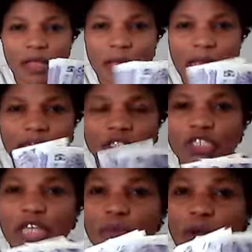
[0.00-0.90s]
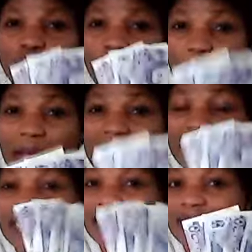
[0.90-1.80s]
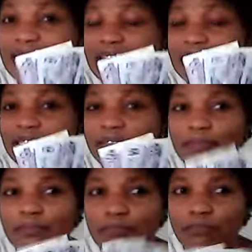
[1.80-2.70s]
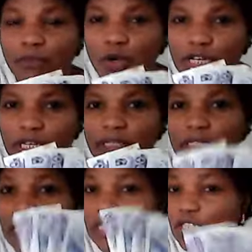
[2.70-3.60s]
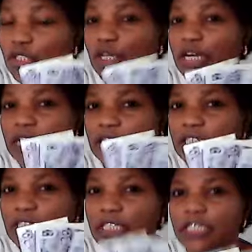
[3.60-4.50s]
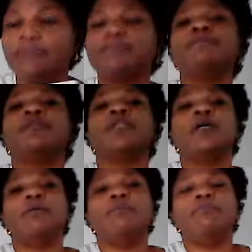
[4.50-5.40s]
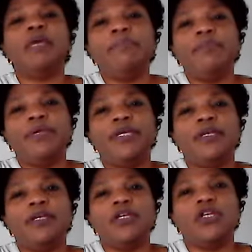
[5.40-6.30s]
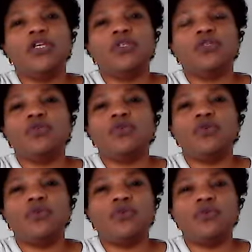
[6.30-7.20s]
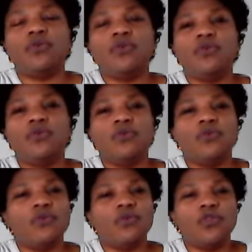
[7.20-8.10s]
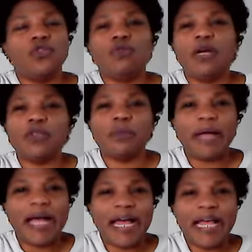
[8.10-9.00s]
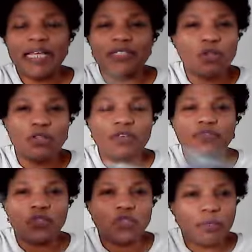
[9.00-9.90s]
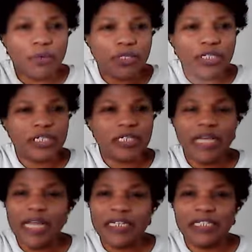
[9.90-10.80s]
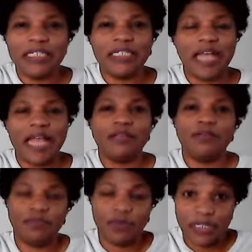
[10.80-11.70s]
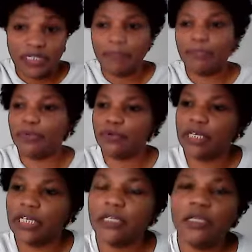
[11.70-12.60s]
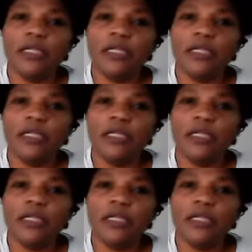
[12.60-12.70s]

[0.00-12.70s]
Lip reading: anything that you want to buy is inside this money. That's 660. Maybe you want to buy something for somebody, anything, like for example, okay,